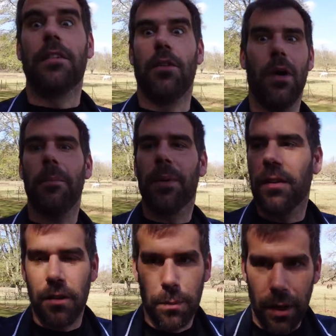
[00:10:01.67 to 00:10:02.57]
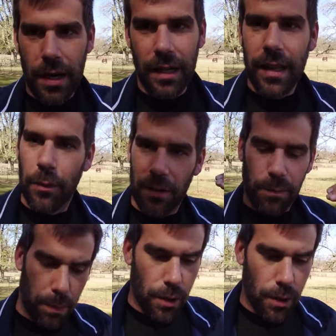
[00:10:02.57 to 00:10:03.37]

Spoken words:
wakes you up, because your brain that was